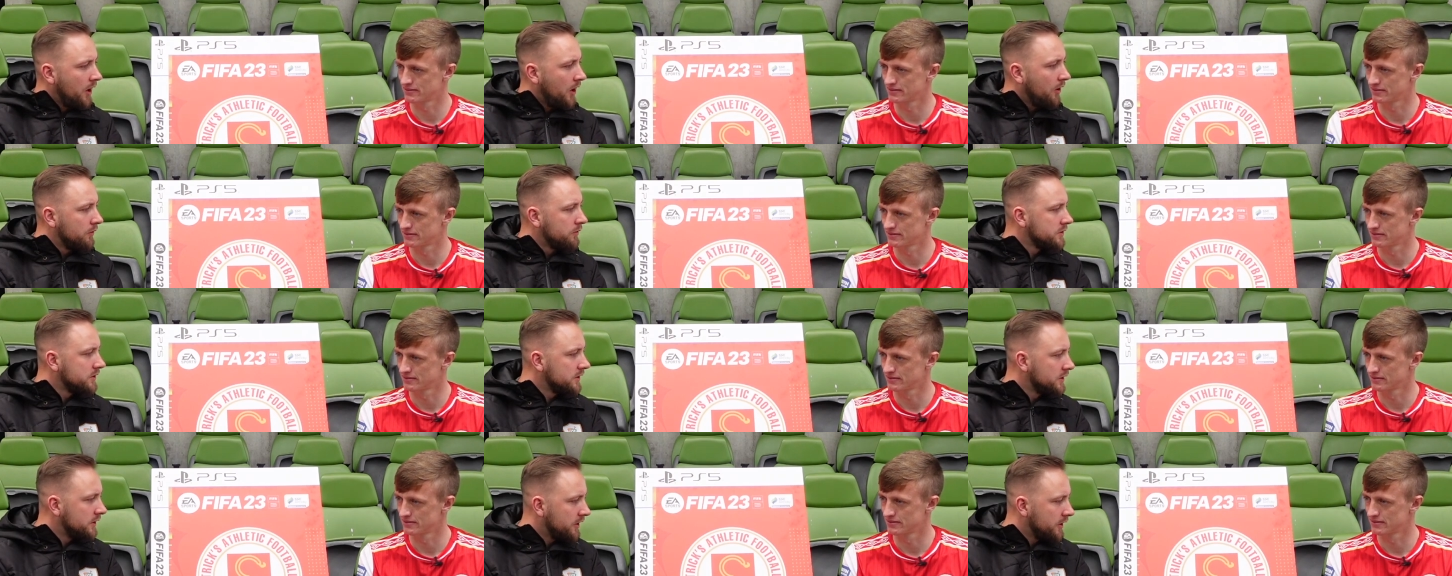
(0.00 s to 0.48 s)

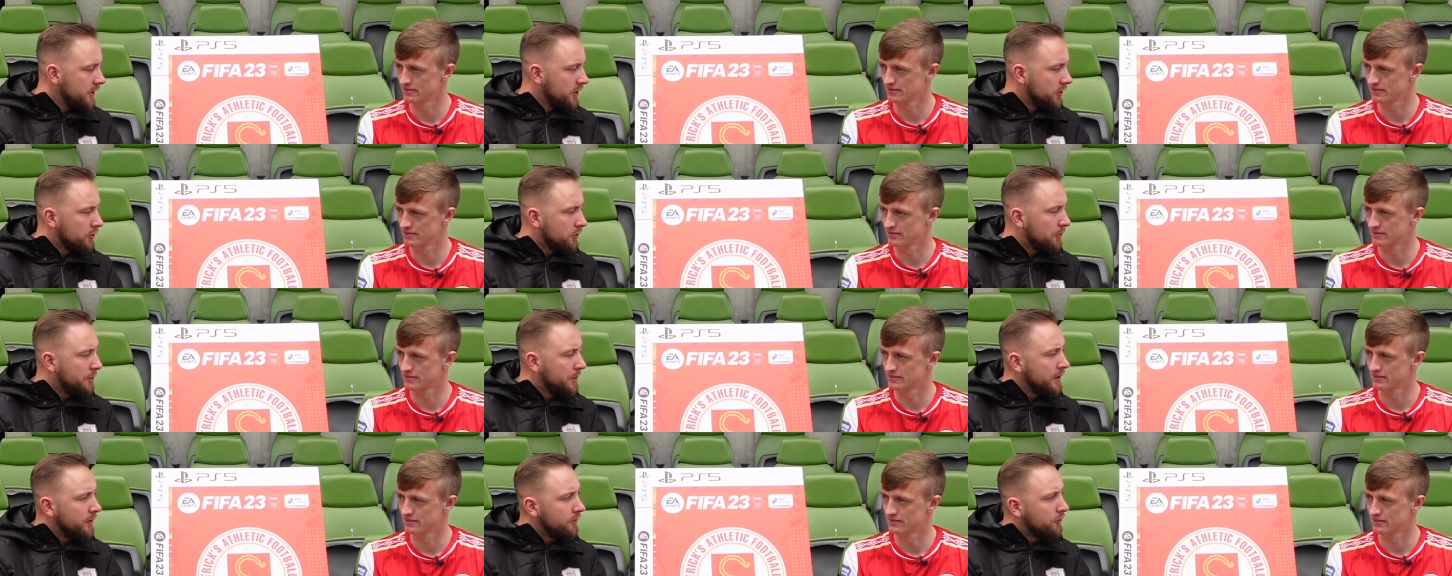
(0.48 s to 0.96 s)
Speaker 1: obviously the
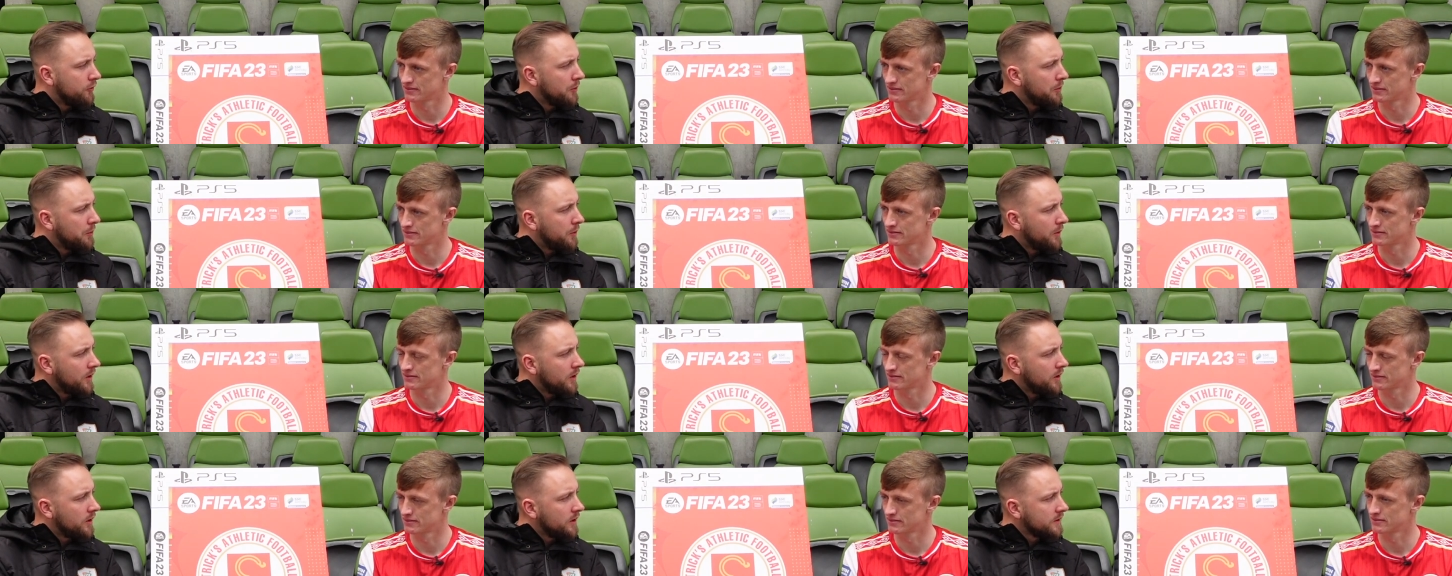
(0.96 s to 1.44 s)
European
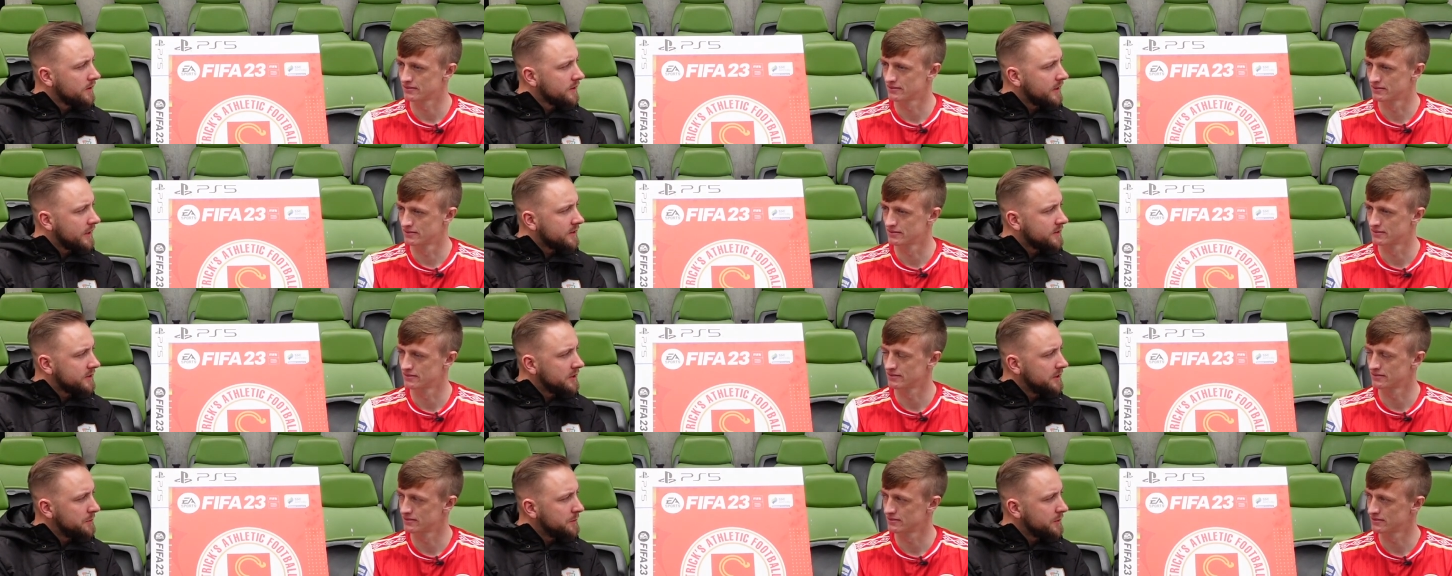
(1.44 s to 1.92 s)
football
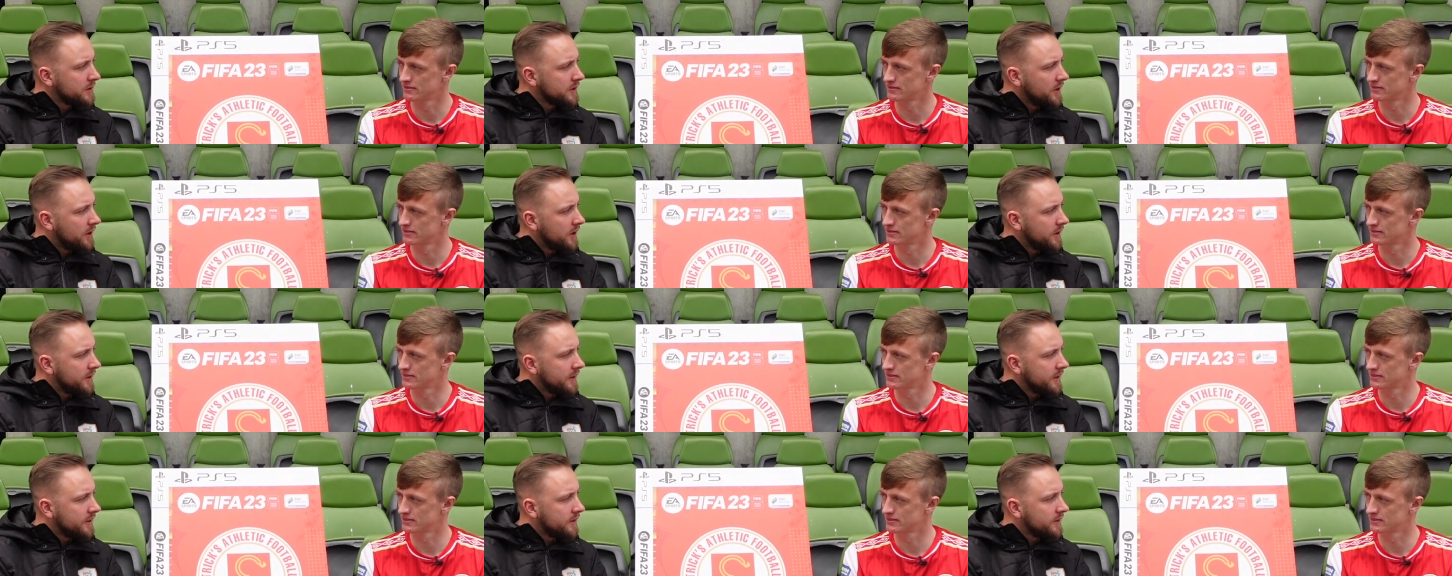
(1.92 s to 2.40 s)
that seemed to
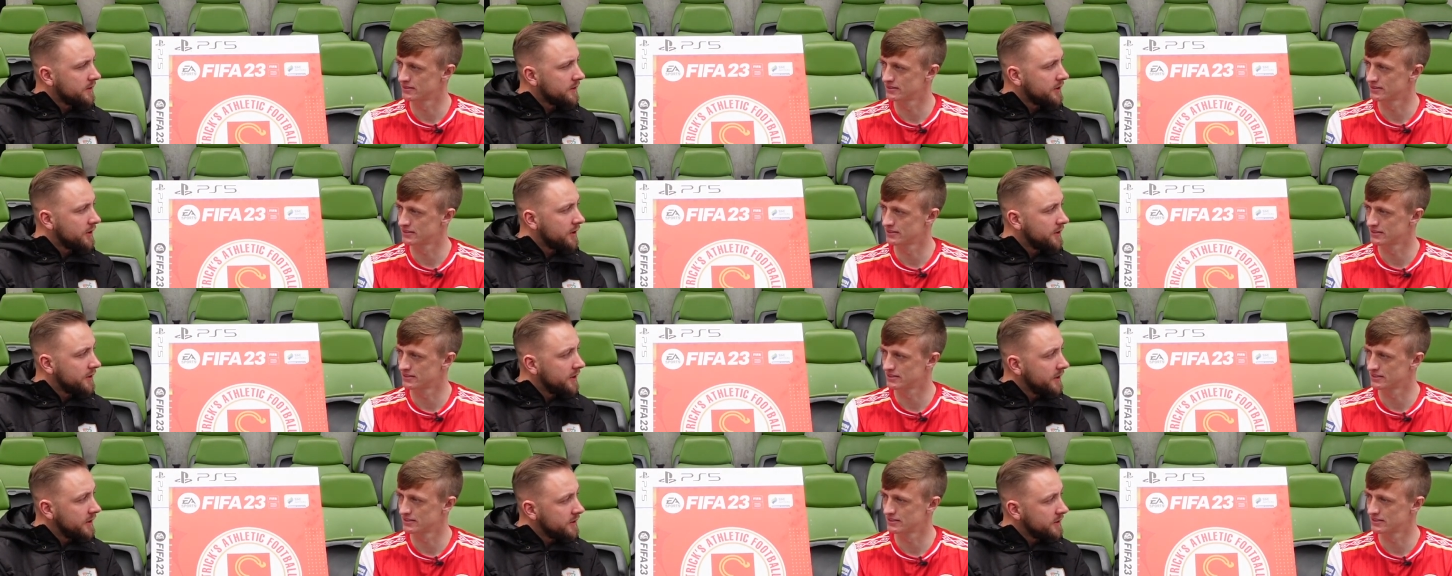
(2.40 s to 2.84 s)
kind of turn